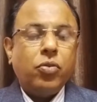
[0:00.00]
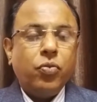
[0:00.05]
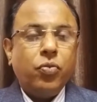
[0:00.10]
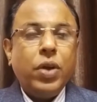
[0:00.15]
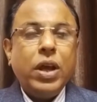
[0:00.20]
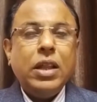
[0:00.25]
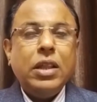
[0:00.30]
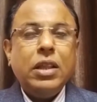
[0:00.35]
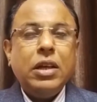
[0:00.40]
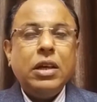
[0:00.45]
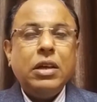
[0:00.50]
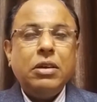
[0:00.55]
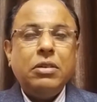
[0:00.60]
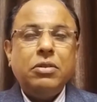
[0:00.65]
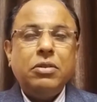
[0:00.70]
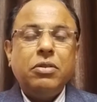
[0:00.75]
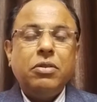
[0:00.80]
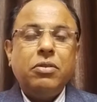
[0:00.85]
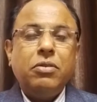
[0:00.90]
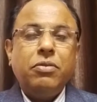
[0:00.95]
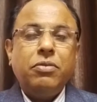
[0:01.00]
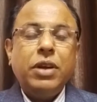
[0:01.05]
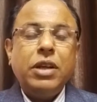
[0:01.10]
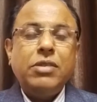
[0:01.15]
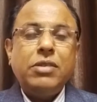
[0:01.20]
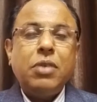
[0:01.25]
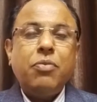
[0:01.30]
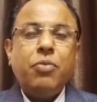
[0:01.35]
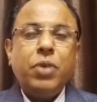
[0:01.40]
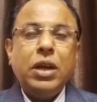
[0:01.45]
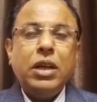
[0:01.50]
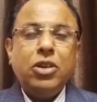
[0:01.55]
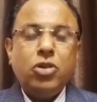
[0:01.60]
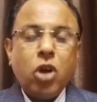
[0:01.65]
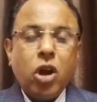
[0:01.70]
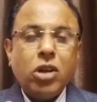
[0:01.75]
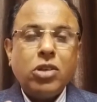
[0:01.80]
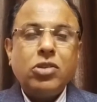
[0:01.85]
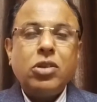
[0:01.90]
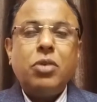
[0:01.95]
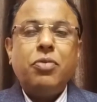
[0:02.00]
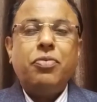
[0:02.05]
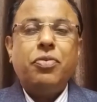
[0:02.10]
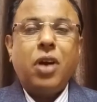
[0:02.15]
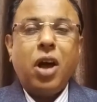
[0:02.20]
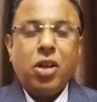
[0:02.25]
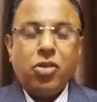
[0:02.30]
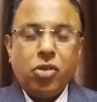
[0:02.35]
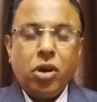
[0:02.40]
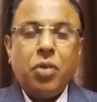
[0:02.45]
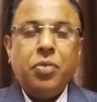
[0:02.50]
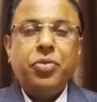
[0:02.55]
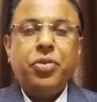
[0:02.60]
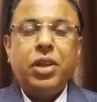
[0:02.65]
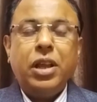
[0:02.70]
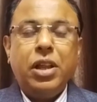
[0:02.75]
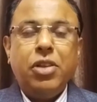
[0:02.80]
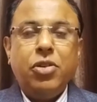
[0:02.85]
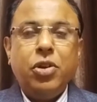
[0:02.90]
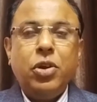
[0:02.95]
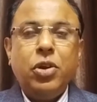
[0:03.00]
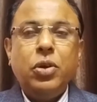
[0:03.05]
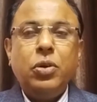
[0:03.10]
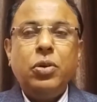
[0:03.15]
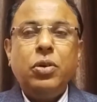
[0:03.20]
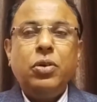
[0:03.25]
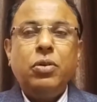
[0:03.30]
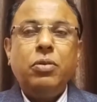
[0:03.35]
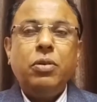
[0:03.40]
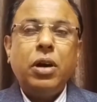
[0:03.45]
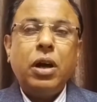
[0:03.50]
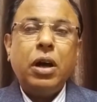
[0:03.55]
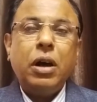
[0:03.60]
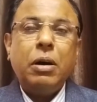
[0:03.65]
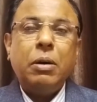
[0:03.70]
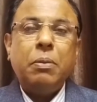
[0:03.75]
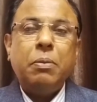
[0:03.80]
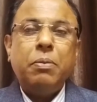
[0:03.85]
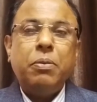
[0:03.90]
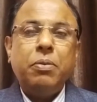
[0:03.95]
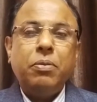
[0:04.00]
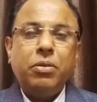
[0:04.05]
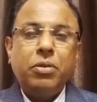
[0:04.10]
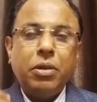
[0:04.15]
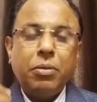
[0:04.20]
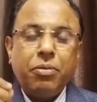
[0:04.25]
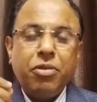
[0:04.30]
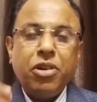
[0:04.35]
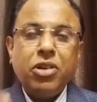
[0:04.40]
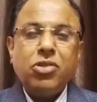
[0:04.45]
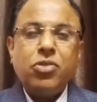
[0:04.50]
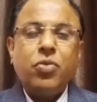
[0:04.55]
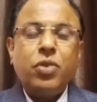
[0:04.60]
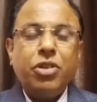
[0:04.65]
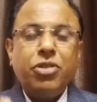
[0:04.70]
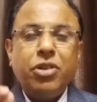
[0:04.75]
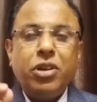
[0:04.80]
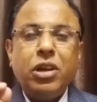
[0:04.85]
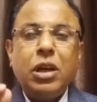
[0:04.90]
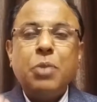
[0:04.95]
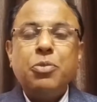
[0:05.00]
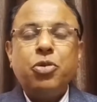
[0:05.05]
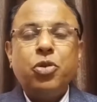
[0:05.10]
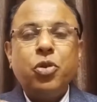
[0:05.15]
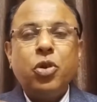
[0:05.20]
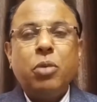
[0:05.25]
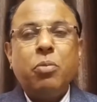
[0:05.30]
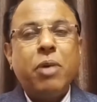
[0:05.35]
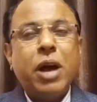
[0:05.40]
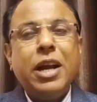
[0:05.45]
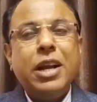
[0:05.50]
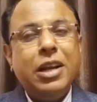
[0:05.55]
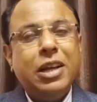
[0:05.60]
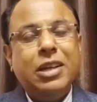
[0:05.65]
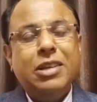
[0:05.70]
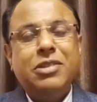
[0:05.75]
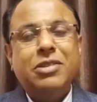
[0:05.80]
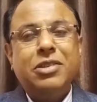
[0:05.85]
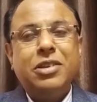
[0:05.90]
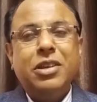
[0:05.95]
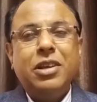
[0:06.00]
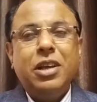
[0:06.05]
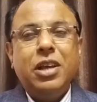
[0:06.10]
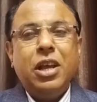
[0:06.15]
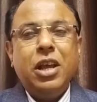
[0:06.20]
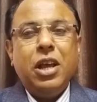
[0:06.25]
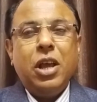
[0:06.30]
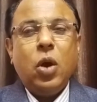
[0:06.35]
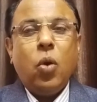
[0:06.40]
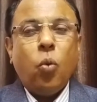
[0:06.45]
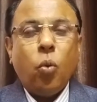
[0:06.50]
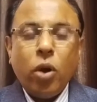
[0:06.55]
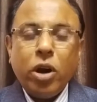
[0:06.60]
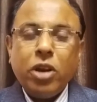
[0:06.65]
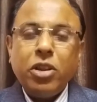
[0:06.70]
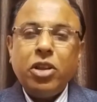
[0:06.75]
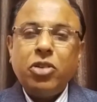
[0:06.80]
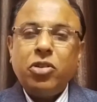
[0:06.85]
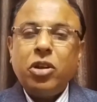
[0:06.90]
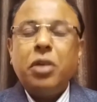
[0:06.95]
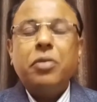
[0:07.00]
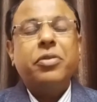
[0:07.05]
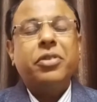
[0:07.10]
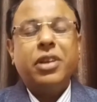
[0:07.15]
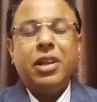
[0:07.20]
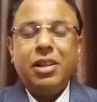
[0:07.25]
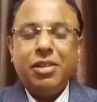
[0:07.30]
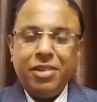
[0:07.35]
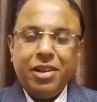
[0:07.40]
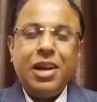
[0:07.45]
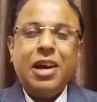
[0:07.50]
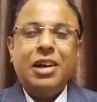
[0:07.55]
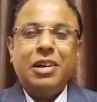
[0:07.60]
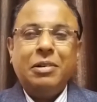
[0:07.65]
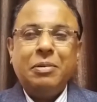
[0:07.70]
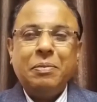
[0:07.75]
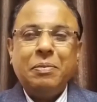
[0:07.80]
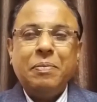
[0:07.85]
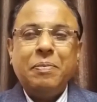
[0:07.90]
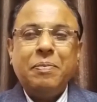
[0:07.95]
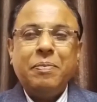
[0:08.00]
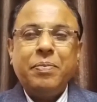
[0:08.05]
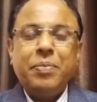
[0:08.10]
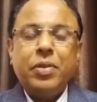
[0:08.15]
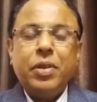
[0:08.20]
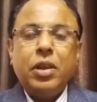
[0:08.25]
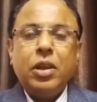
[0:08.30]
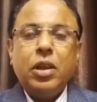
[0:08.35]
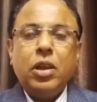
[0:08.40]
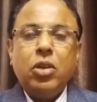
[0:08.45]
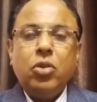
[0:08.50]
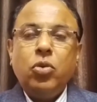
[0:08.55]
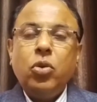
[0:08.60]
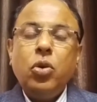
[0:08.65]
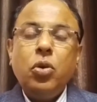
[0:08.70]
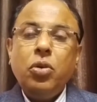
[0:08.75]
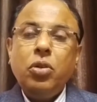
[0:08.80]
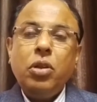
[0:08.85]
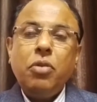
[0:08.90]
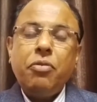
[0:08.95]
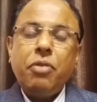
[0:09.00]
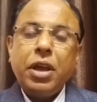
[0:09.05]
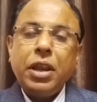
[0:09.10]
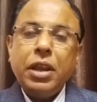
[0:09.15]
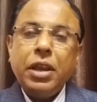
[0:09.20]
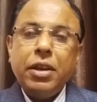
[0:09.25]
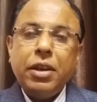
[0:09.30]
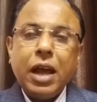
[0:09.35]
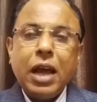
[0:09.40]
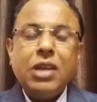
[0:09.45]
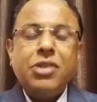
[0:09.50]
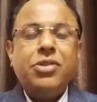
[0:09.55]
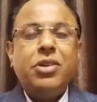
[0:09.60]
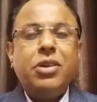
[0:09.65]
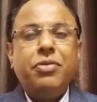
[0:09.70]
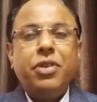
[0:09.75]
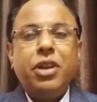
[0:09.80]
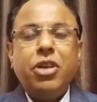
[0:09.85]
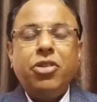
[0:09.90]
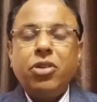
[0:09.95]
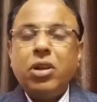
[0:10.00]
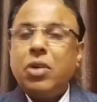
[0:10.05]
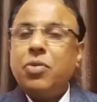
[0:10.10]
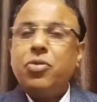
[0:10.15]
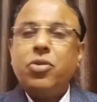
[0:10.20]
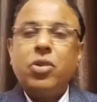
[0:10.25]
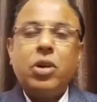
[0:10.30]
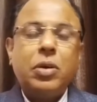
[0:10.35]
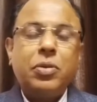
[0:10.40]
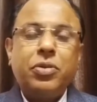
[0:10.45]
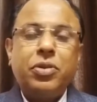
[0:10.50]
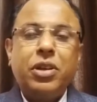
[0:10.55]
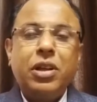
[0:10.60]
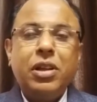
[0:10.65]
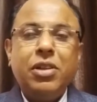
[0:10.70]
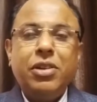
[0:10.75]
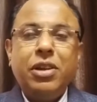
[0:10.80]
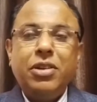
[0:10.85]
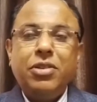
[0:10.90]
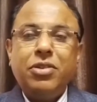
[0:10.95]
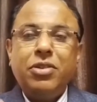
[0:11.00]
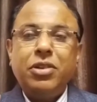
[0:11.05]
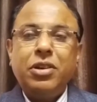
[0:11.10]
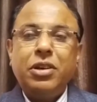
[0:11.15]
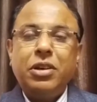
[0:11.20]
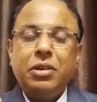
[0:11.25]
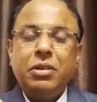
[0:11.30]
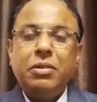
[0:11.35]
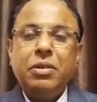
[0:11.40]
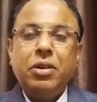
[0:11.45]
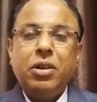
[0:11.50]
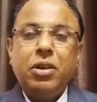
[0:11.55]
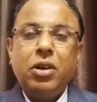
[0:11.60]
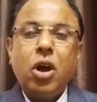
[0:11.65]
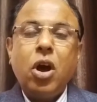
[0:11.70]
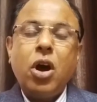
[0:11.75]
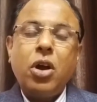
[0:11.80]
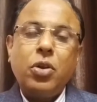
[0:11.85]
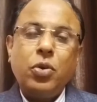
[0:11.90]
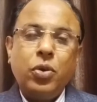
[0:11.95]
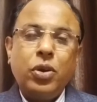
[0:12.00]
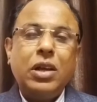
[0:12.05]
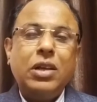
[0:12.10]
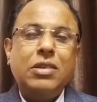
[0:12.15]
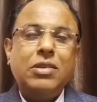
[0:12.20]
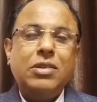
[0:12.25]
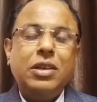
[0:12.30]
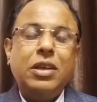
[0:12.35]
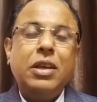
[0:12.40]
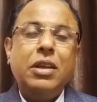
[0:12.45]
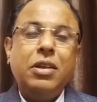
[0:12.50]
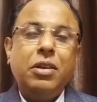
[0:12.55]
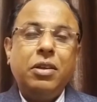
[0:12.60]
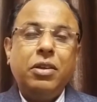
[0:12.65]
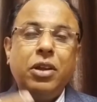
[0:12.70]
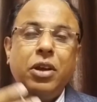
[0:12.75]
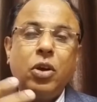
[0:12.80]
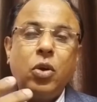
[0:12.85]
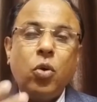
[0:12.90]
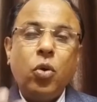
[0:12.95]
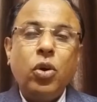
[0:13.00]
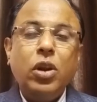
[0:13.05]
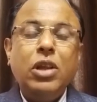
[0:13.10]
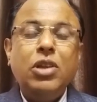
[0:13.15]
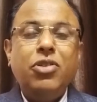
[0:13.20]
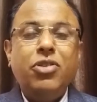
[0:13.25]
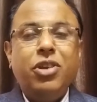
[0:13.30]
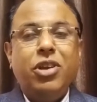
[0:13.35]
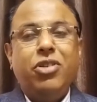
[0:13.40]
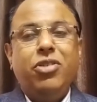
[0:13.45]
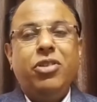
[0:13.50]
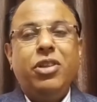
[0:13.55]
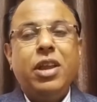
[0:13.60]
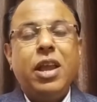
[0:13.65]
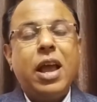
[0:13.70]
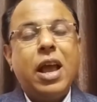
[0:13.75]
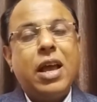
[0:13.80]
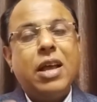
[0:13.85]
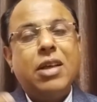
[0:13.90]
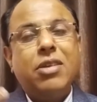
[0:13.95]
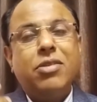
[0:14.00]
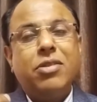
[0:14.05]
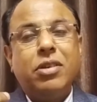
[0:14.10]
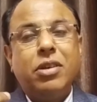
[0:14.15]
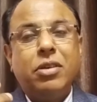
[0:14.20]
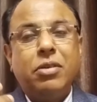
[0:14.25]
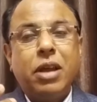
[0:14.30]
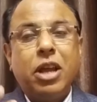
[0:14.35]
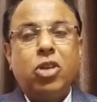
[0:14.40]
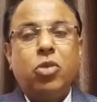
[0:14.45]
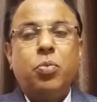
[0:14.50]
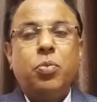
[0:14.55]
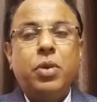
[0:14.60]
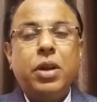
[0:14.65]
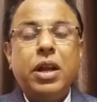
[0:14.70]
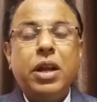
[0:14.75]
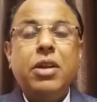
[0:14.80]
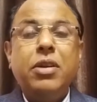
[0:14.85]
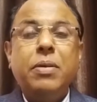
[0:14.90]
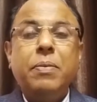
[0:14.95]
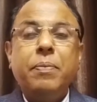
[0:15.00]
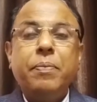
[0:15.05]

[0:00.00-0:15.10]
When somebody talks of soft skills, the first question comes to your mind is what the soft skills are. So the very nice definition of soft skills is, or you can say, the Collins Dictionary has explained